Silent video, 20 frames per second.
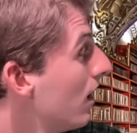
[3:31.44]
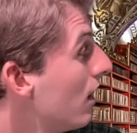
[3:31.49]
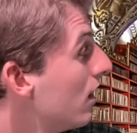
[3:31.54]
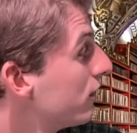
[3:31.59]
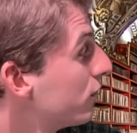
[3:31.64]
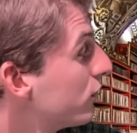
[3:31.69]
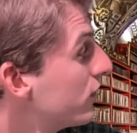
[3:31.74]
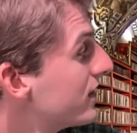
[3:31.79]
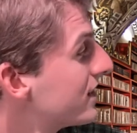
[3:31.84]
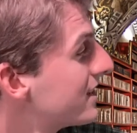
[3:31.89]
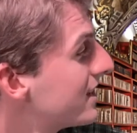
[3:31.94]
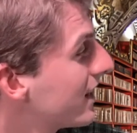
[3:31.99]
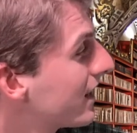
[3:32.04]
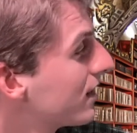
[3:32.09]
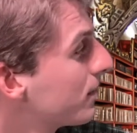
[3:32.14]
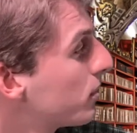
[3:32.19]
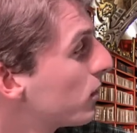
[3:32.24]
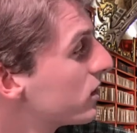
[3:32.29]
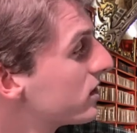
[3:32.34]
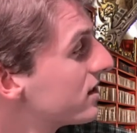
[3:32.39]
For the second
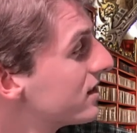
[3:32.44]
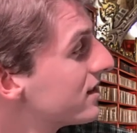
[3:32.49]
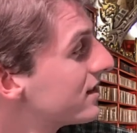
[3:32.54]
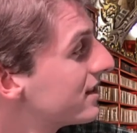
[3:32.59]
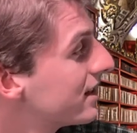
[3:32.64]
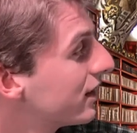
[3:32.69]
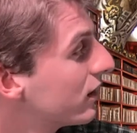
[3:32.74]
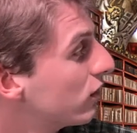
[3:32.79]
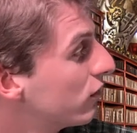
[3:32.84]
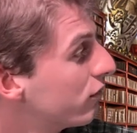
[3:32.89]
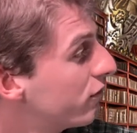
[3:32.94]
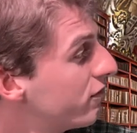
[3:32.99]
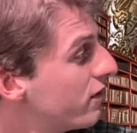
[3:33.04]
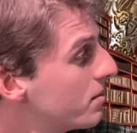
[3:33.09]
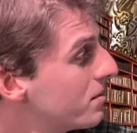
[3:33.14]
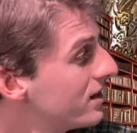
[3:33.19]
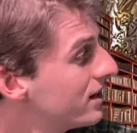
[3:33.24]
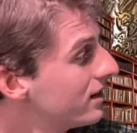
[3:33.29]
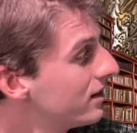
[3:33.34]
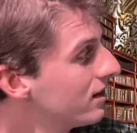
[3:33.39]
person singular
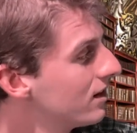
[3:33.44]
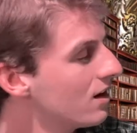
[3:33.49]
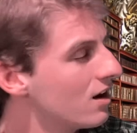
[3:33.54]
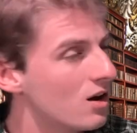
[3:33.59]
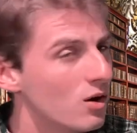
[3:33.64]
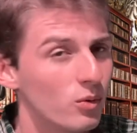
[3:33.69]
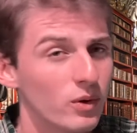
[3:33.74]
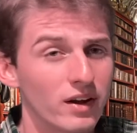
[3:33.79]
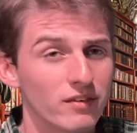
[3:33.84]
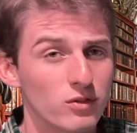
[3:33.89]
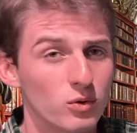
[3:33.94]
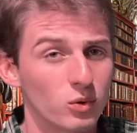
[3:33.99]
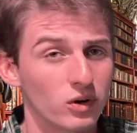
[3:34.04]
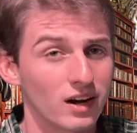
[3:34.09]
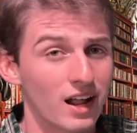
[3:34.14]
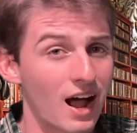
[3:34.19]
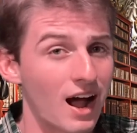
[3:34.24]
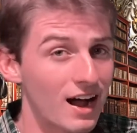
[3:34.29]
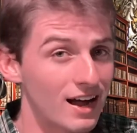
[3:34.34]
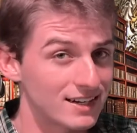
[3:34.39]
feminine, we have the word
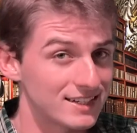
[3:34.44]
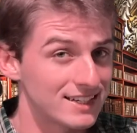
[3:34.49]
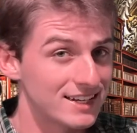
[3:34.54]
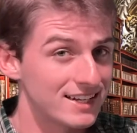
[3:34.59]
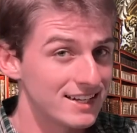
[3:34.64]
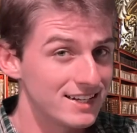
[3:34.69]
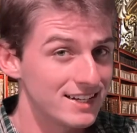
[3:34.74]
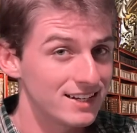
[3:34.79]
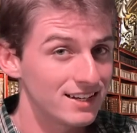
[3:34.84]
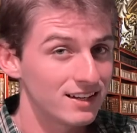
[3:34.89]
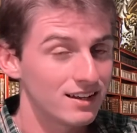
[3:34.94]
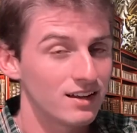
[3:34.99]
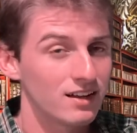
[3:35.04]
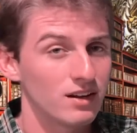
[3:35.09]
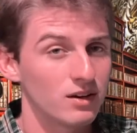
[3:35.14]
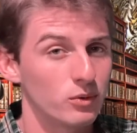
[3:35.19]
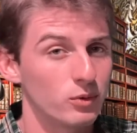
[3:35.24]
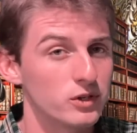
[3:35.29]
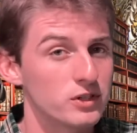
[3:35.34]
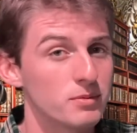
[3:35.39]
ati,
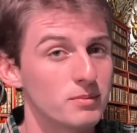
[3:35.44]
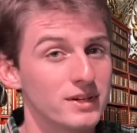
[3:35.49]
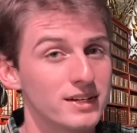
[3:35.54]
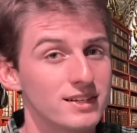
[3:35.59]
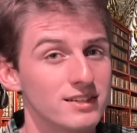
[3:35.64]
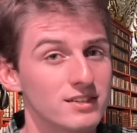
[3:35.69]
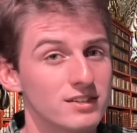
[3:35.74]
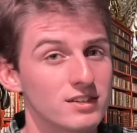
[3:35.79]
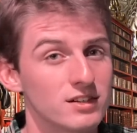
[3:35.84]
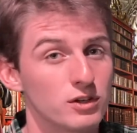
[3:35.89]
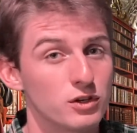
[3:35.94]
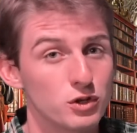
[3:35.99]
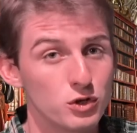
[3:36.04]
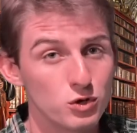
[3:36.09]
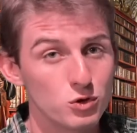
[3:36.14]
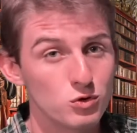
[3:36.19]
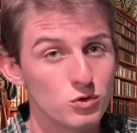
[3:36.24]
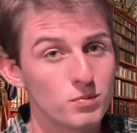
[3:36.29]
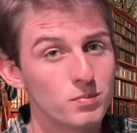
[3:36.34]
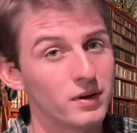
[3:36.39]
which means
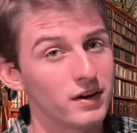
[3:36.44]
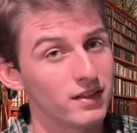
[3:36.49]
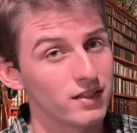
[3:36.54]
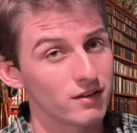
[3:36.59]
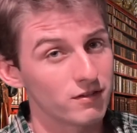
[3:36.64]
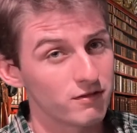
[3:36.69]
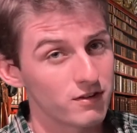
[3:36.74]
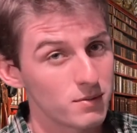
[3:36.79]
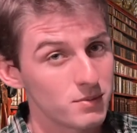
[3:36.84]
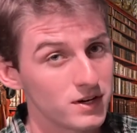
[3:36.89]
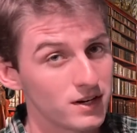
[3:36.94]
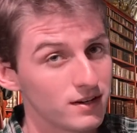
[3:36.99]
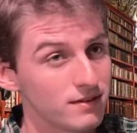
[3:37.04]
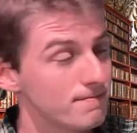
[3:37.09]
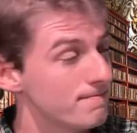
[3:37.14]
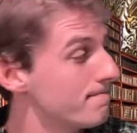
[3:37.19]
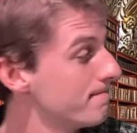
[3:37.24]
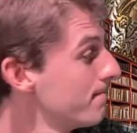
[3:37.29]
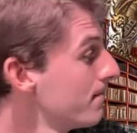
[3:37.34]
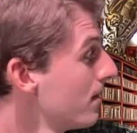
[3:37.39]
you but in the feminine.
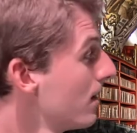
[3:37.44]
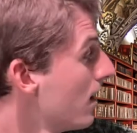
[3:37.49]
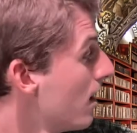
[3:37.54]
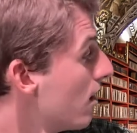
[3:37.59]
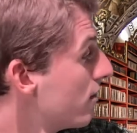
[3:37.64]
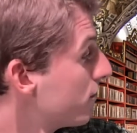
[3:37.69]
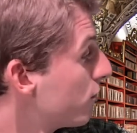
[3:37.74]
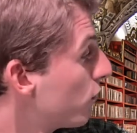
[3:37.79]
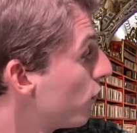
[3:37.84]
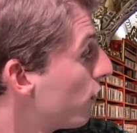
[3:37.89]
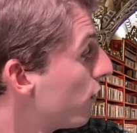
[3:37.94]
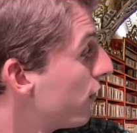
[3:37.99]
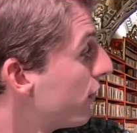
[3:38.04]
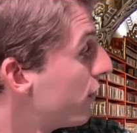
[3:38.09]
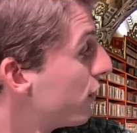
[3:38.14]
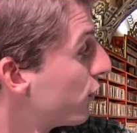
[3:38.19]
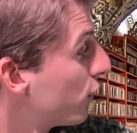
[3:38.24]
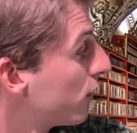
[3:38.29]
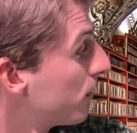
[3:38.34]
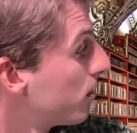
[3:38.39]
For the
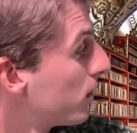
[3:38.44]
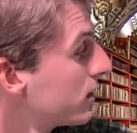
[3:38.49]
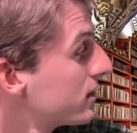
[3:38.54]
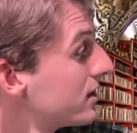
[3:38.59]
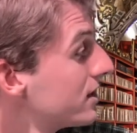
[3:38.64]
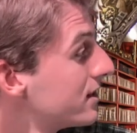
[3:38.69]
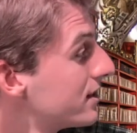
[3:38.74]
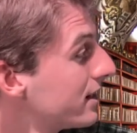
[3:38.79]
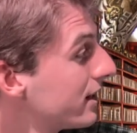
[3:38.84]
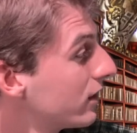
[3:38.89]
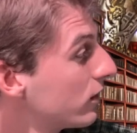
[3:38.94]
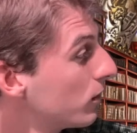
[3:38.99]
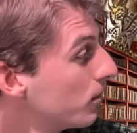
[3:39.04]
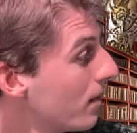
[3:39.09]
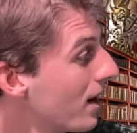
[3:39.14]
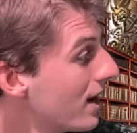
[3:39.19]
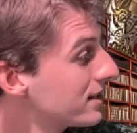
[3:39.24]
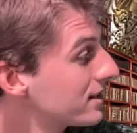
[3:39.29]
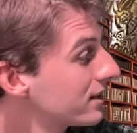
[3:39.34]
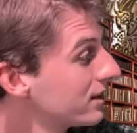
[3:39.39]
third person singular
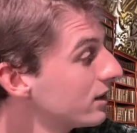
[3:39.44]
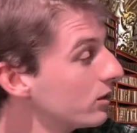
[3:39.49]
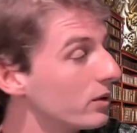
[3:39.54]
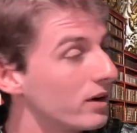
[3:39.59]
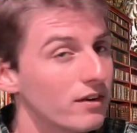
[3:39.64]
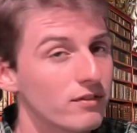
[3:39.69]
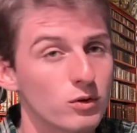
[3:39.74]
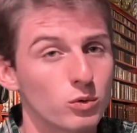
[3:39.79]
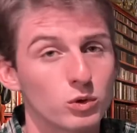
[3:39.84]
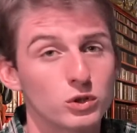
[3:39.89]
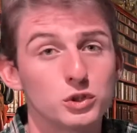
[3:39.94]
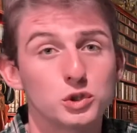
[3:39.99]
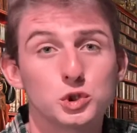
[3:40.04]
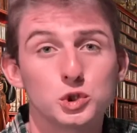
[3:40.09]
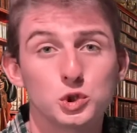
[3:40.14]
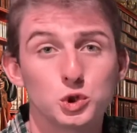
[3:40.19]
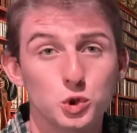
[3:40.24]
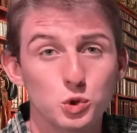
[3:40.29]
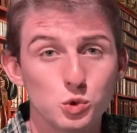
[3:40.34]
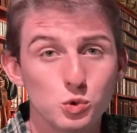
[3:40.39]
masculine, we have the word
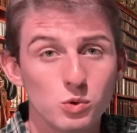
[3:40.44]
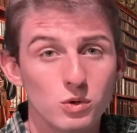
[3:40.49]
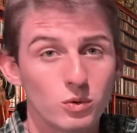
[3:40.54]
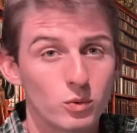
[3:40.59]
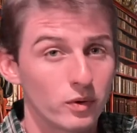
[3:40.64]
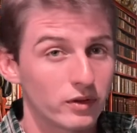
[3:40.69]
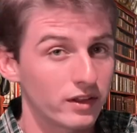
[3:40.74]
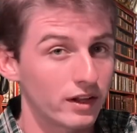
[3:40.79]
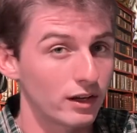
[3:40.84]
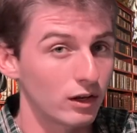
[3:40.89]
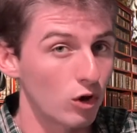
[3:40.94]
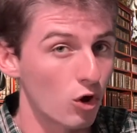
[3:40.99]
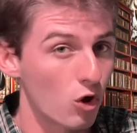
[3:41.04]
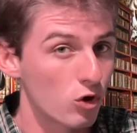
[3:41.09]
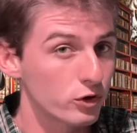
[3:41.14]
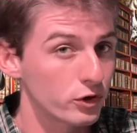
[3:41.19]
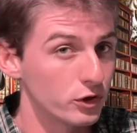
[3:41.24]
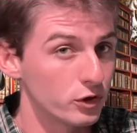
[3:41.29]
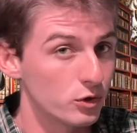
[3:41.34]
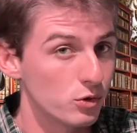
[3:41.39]
shu with a
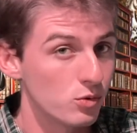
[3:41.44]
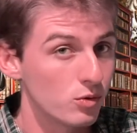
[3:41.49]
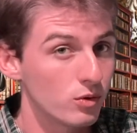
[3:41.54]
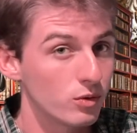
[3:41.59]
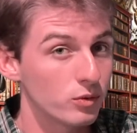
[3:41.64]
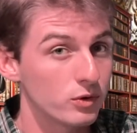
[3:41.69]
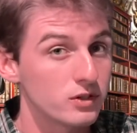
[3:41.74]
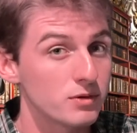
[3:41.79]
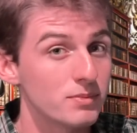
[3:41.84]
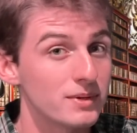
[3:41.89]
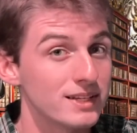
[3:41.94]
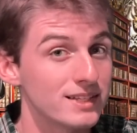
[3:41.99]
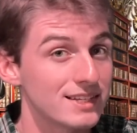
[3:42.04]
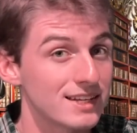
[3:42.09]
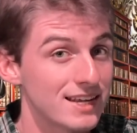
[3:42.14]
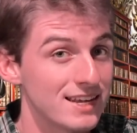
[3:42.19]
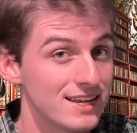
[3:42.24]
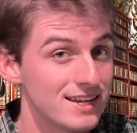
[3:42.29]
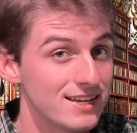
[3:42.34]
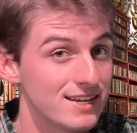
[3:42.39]
long u, which means
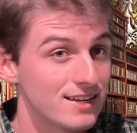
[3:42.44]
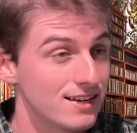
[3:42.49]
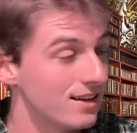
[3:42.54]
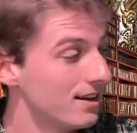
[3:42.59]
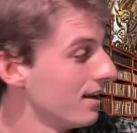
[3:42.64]
he.